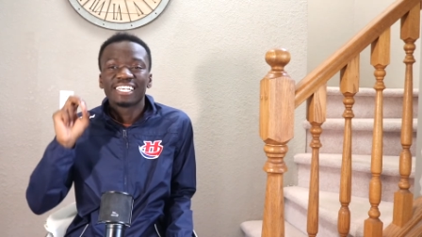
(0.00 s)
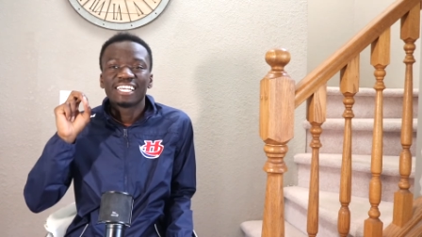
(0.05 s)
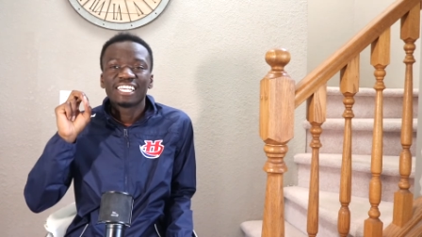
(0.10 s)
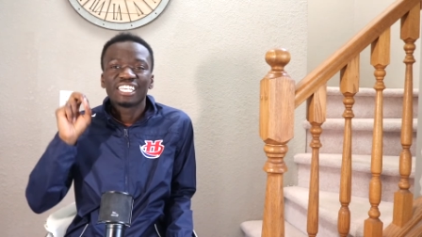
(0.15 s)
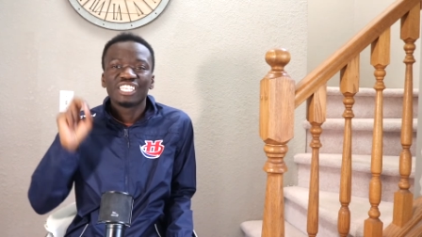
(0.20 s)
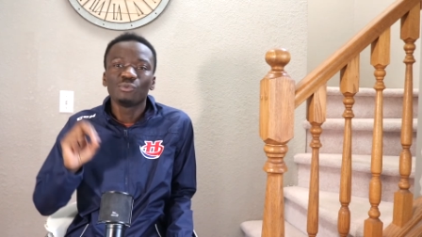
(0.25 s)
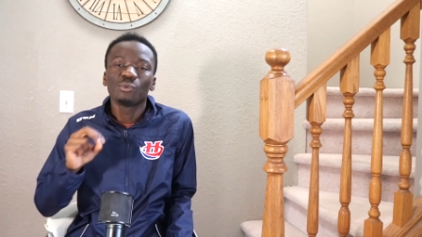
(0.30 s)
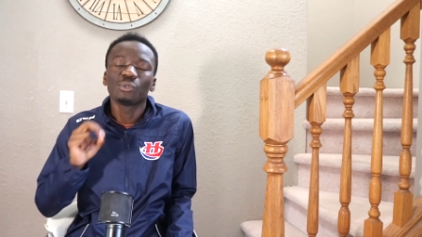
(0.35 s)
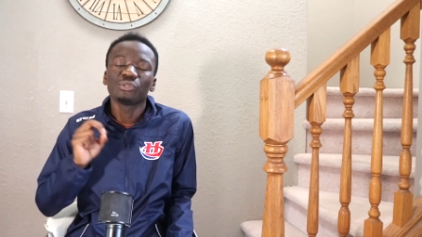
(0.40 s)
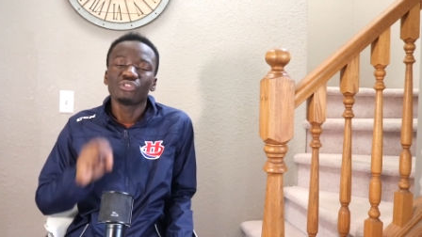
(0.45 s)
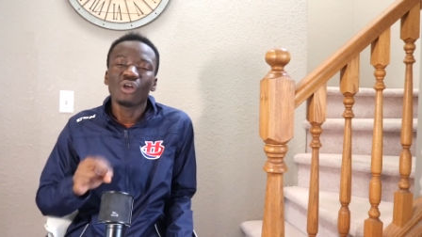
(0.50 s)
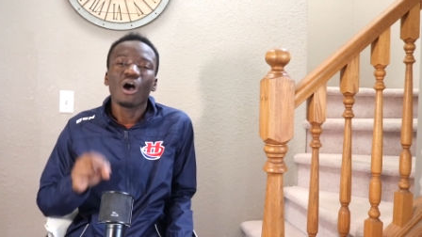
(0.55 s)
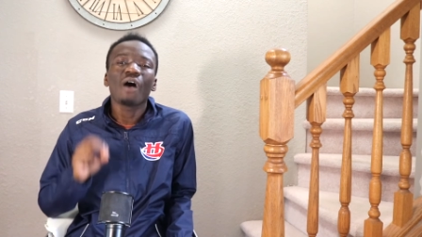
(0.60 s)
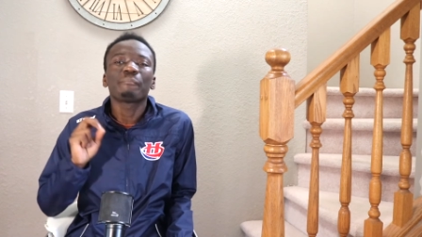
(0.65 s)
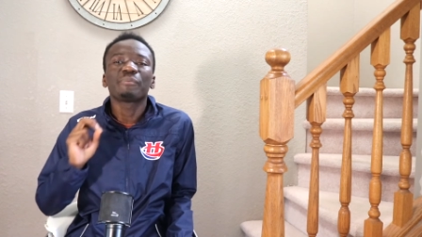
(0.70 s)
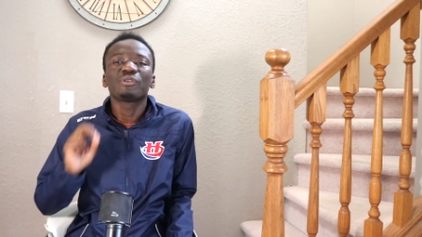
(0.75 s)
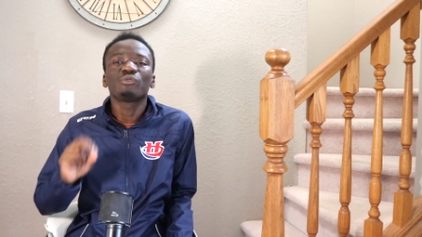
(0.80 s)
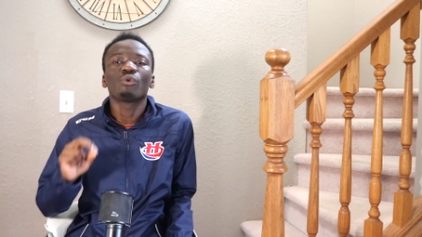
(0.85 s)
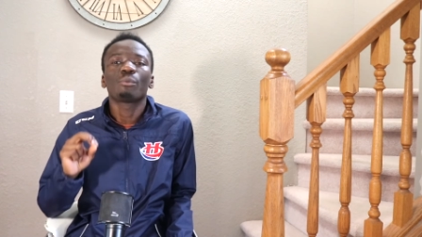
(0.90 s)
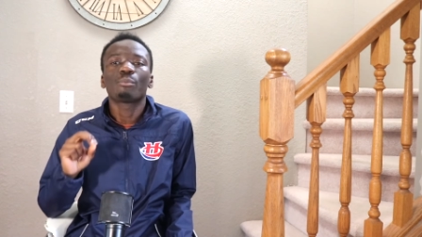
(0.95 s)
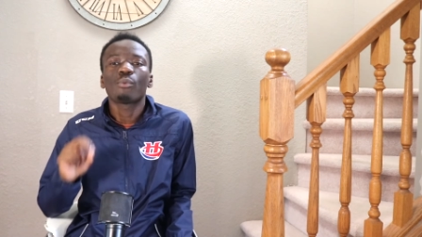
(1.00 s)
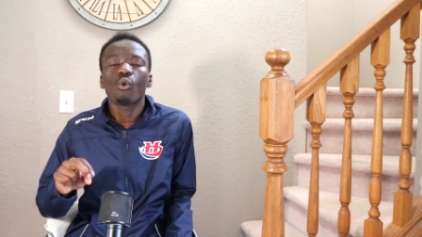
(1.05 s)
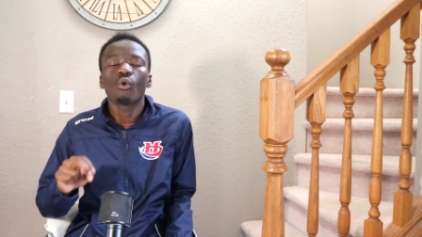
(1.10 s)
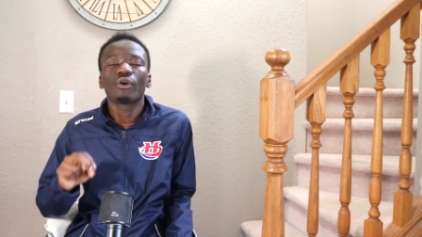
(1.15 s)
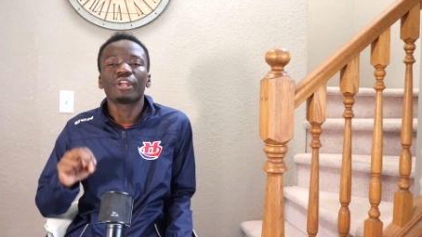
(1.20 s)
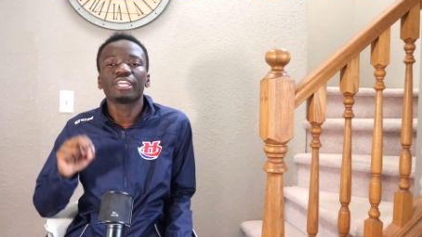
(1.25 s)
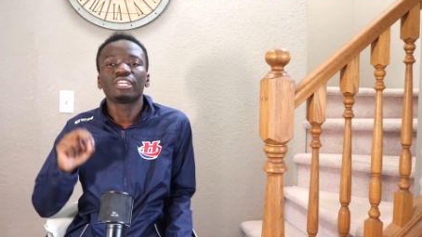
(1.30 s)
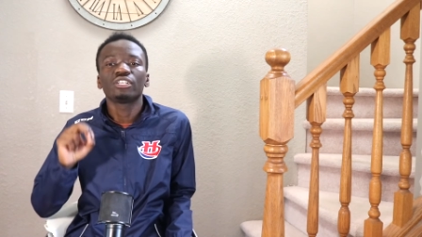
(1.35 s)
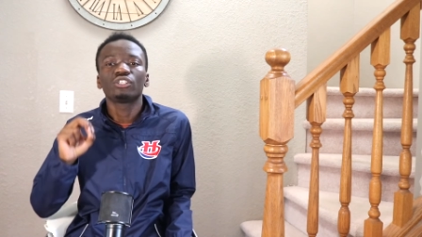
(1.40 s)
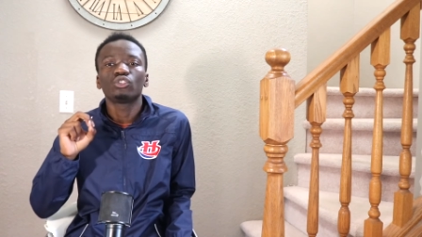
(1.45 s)
he will not be
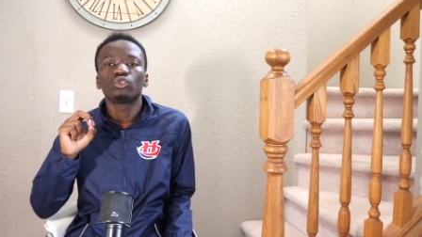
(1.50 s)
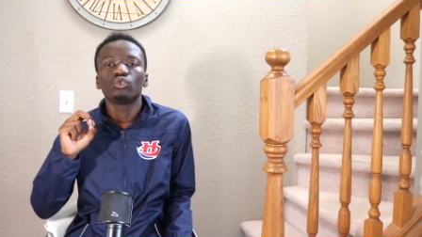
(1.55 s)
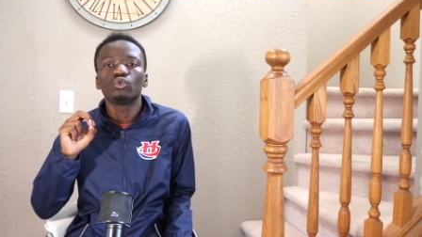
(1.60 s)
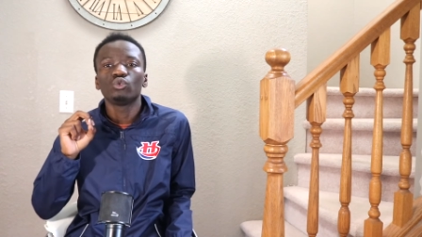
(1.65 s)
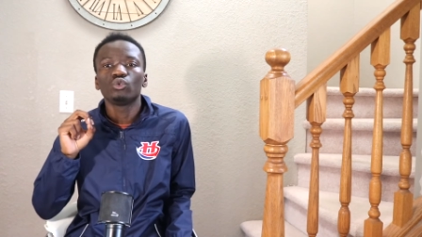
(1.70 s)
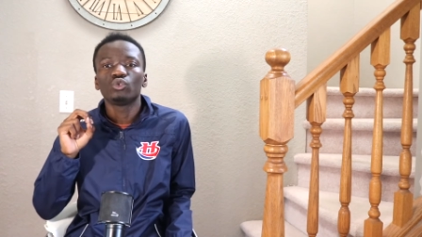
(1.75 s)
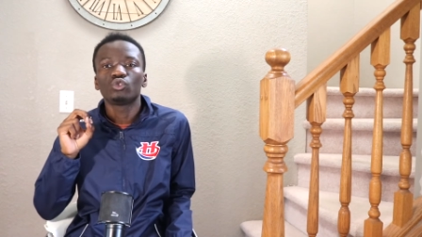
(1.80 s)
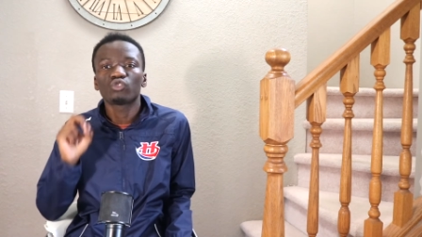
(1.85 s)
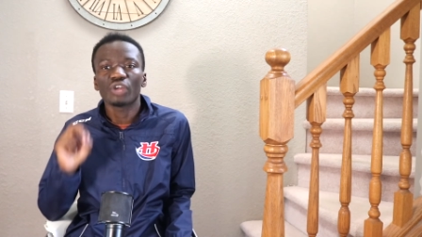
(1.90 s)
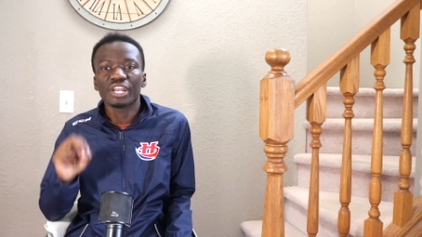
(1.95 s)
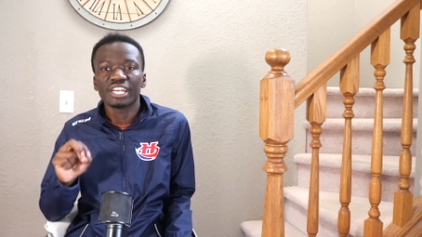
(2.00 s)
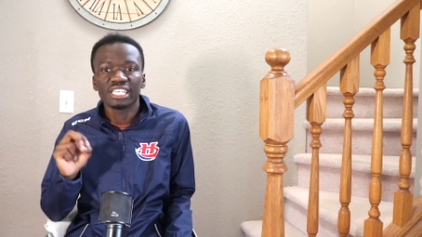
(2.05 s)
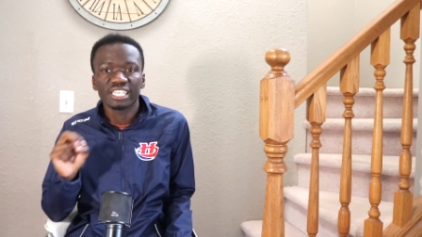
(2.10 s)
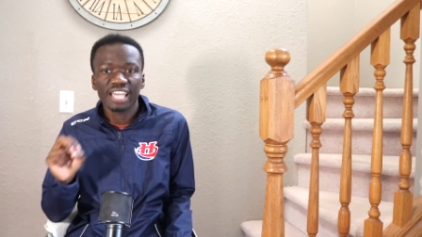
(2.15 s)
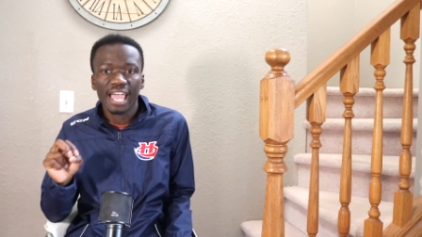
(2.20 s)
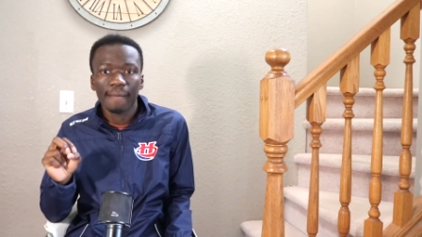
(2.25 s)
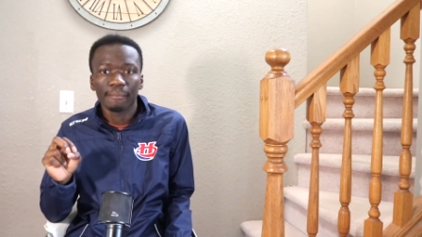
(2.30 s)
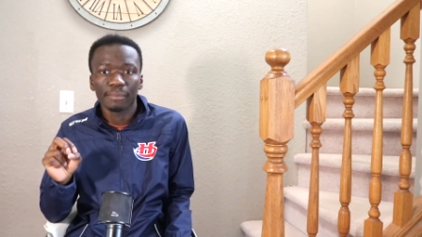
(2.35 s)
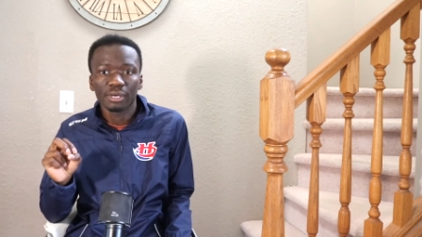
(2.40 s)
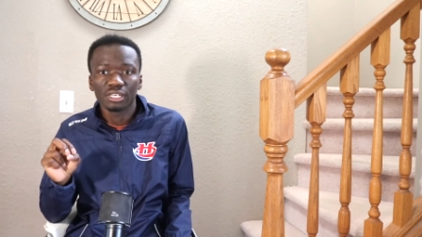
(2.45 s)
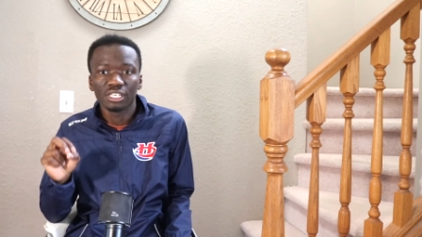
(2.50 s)
reporting to training camp.